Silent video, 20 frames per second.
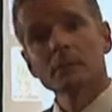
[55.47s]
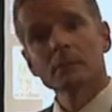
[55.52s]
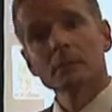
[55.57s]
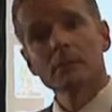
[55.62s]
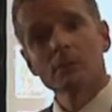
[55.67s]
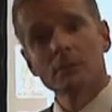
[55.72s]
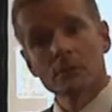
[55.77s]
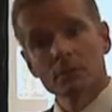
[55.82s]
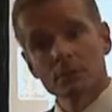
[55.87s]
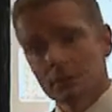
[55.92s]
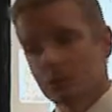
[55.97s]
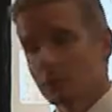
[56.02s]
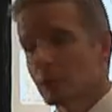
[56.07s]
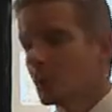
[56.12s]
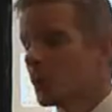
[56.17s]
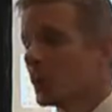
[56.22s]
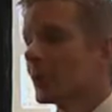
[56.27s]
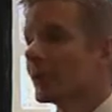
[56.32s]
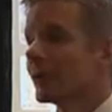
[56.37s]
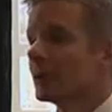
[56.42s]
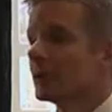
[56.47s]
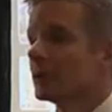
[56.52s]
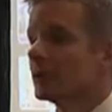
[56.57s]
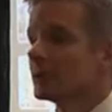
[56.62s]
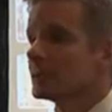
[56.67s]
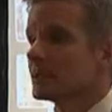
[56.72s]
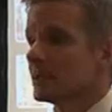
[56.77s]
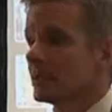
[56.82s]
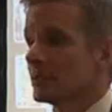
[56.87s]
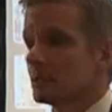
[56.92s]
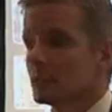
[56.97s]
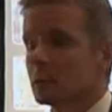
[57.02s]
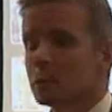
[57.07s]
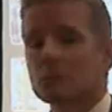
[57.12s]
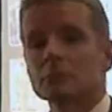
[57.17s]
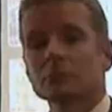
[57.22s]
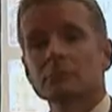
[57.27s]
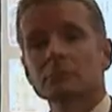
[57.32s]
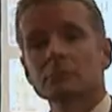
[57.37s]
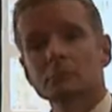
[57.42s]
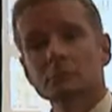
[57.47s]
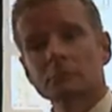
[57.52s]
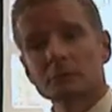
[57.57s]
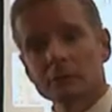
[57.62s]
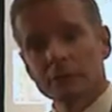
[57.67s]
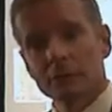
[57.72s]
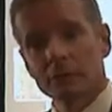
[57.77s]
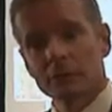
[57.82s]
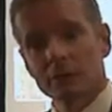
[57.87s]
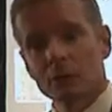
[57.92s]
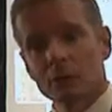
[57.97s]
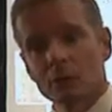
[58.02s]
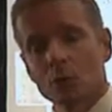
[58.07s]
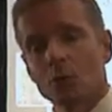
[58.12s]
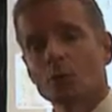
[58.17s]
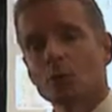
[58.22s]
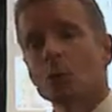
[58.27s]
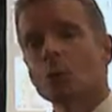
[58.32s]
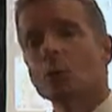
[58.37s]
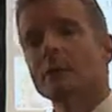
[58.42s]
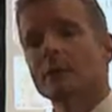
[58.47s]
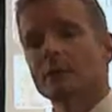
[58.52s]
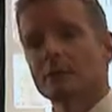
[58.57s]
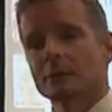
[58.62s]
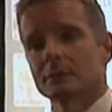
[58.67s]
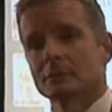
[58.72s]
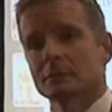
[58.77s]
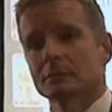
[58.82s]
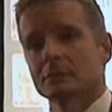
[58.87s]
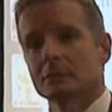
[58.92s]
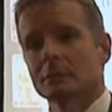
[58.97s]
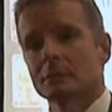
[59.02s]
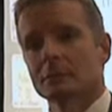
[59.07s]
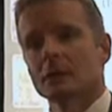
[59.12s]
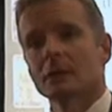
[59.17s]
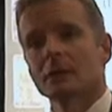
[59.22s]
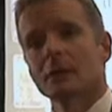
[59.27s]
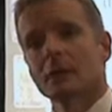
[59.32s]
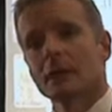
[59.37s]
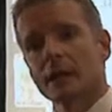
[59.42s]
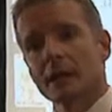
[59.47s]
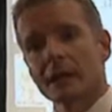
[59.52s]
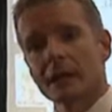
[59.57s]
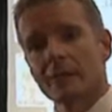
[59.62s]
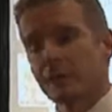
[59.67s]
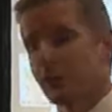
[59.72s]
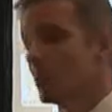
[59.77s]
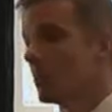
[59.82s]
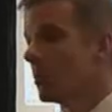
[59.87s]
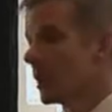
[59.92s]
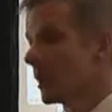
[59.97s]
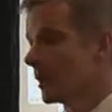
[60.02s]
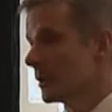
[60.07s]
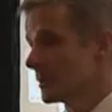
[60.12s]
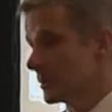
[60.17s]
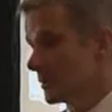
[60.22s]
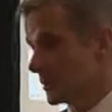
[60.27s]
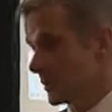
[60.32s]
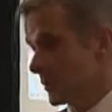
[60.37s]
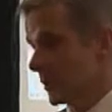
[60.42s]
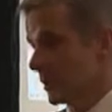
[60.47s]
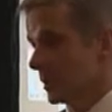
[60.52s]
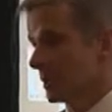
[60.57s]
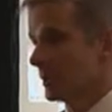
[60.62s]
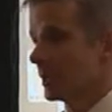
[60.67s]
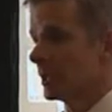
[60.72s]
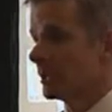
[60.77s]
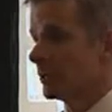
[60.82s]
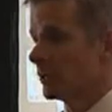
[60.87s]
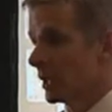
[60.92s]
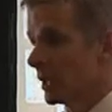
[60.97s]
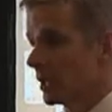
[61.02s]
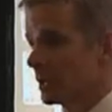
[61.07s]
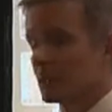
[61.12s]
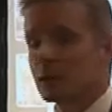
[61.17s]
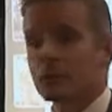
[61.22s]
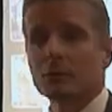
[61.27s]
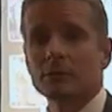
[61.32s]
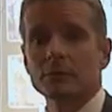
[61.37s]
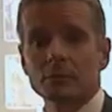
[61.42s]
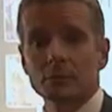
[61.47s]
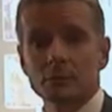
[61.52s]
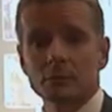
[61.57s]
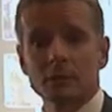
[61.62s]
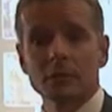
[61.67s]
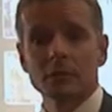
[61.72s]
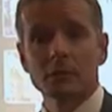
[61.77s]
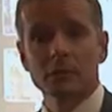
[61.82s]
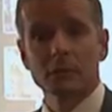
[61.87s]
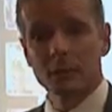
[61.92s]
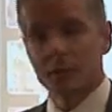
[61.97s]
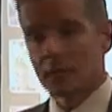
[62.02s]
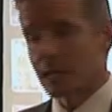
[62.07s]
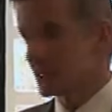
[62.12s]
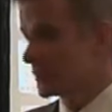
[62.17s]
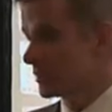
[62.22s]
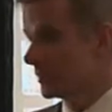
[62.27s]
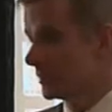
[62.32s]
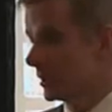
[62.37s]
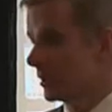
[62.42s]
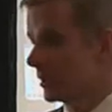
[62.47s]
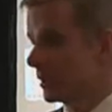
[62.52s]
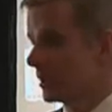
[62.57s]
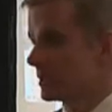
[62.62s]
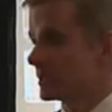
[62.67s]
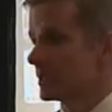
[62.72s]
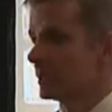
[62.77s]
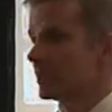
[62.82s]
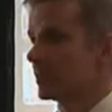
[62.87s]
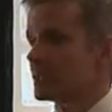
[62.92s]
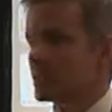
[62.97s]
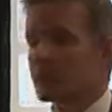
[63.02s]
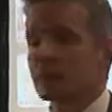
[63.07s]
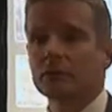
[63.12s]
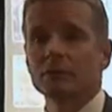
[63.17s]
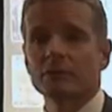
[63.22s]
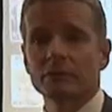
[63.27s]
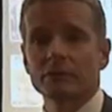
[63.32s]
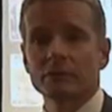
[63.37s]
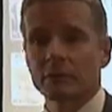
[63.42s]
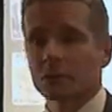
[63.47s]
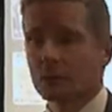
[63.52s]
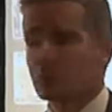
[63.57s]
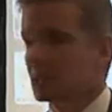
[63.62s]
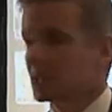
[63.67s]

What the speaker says: if there's only 1 adult in the room, leaving the door open and having a monitor circulating regularly through the classroom areas every 10 or 15